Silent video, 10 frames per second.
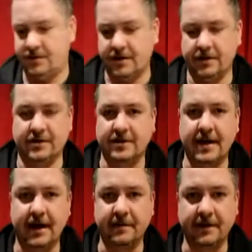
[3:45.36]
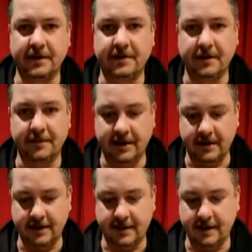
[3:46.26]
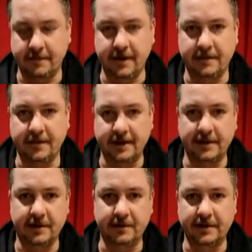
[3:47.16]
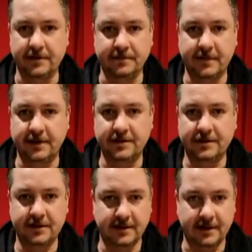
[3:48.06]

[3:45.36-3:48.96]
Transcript: charge a tablet or something like that. Might be a little bit too much.